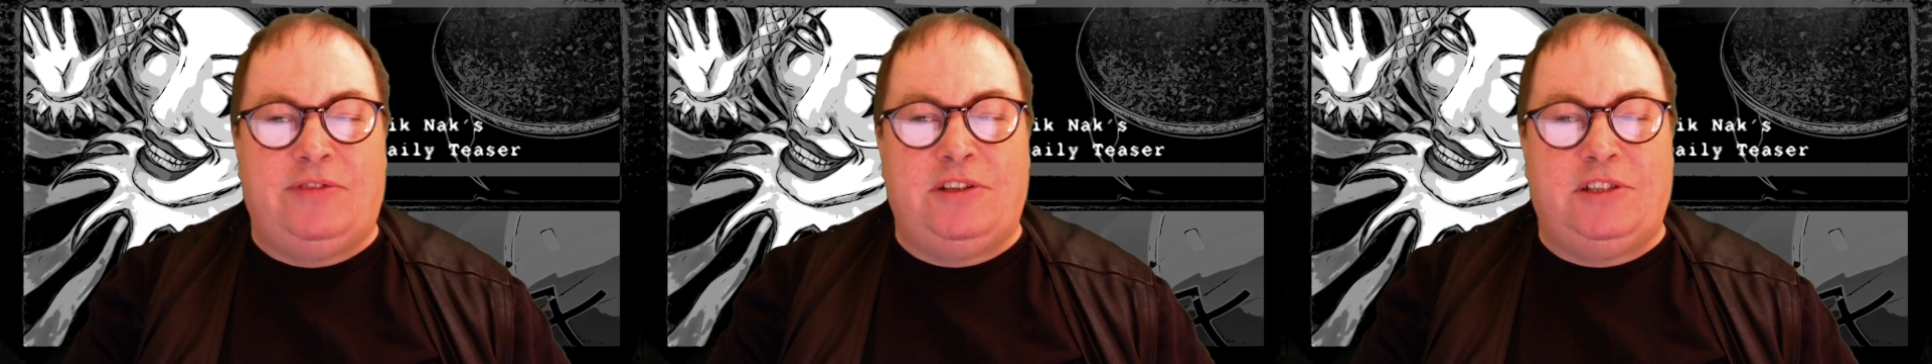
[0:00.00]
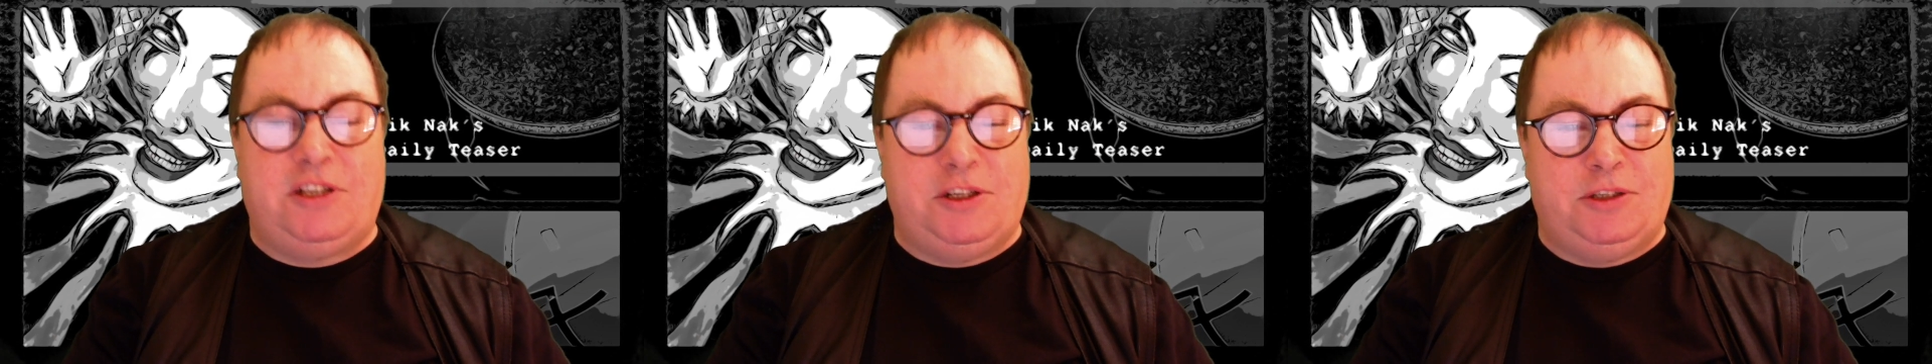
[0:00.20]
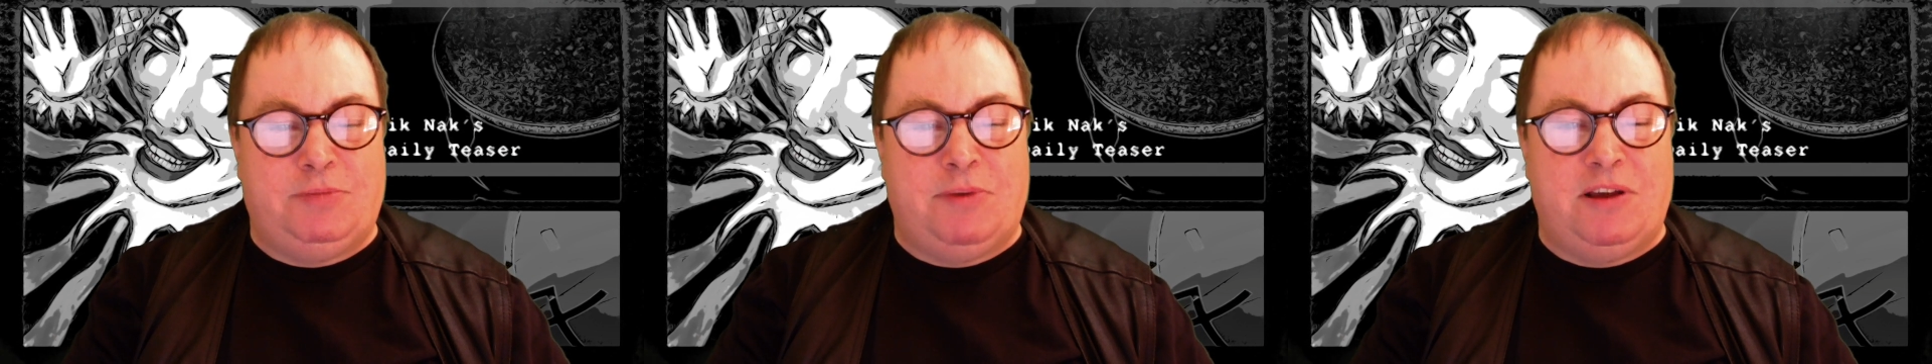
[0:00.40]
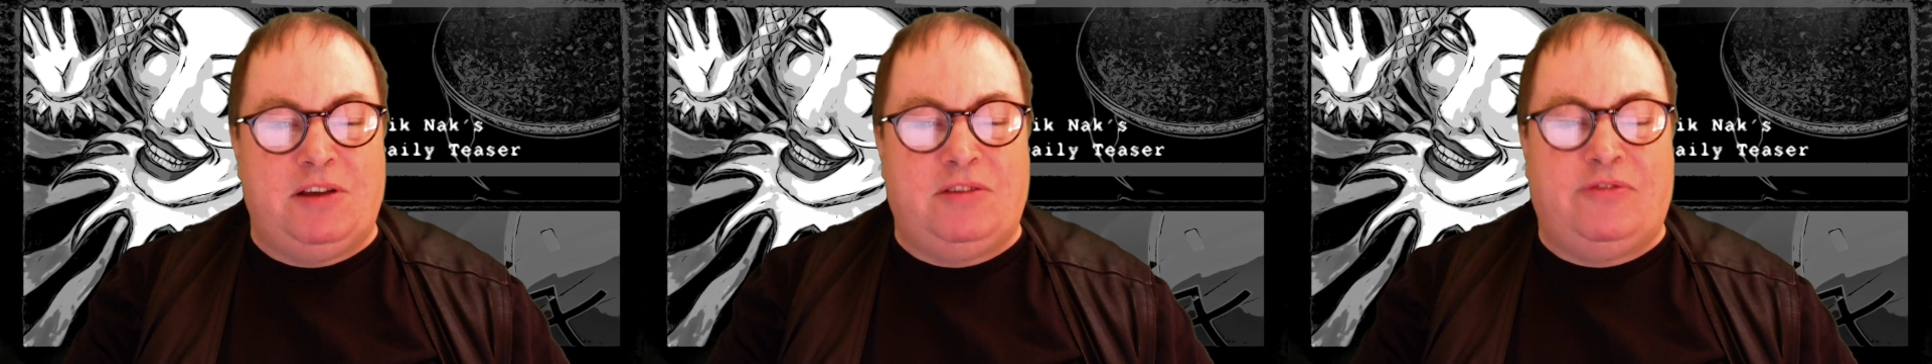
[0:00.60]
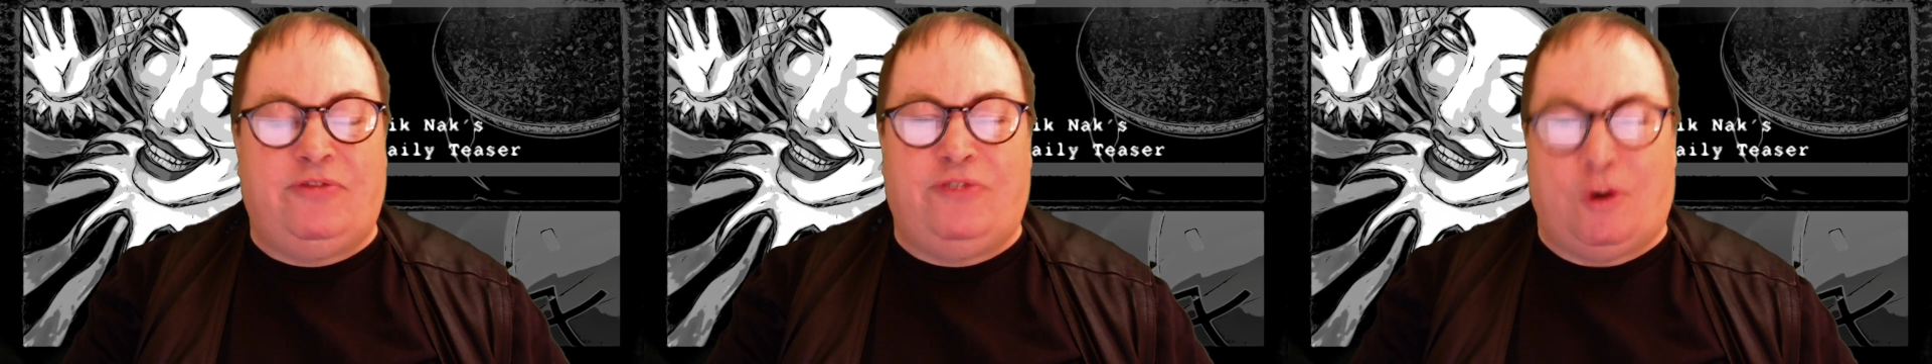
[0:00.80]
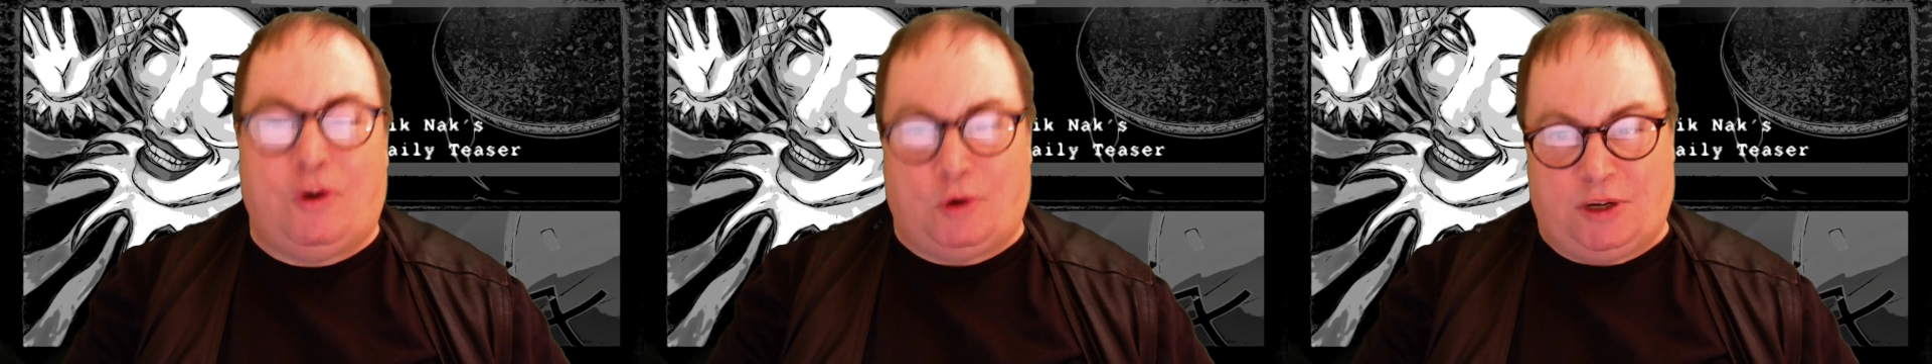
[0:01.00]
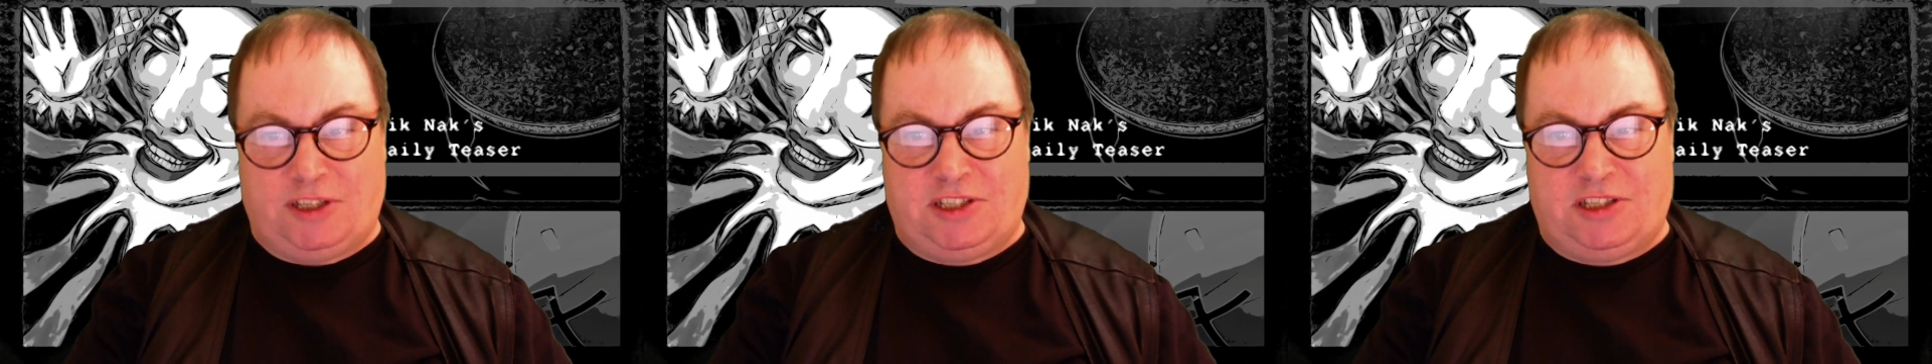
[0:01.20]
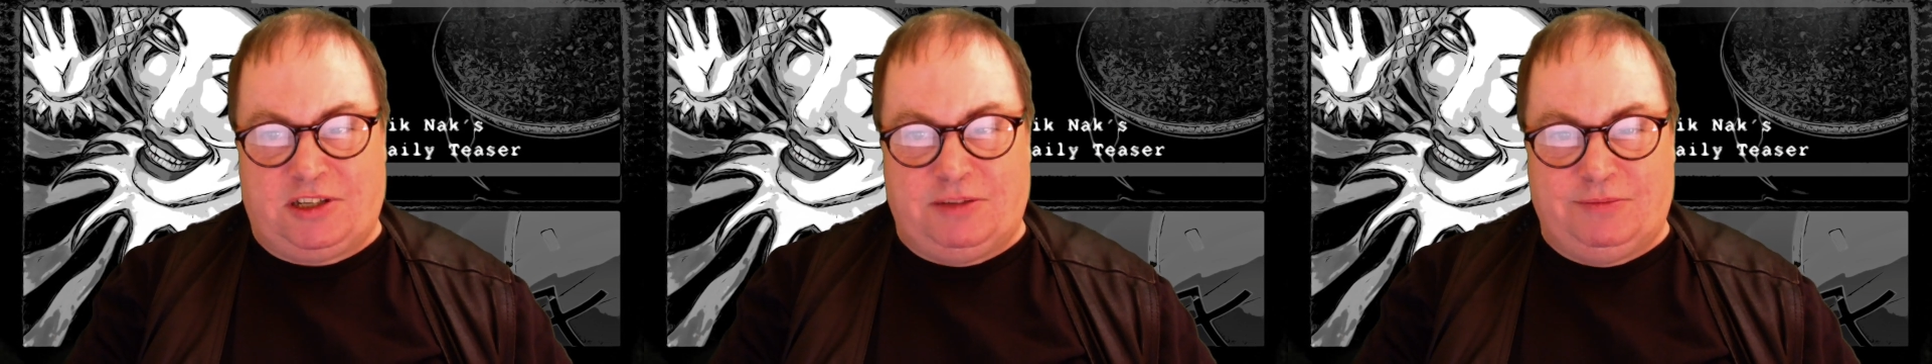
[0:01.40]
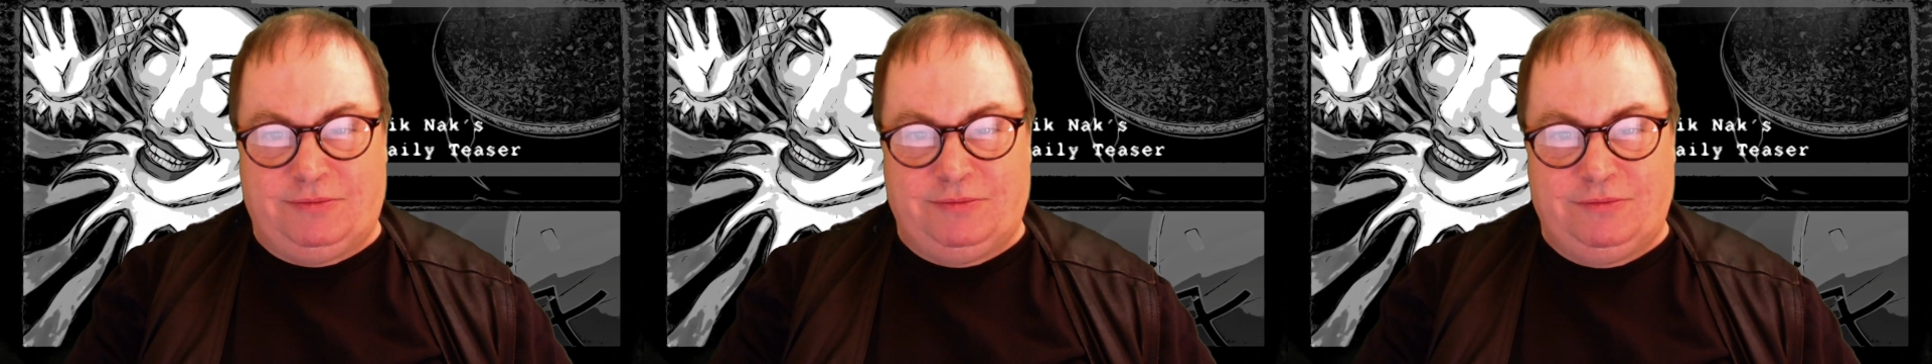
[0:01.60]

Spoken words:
the Teutoburg Forest.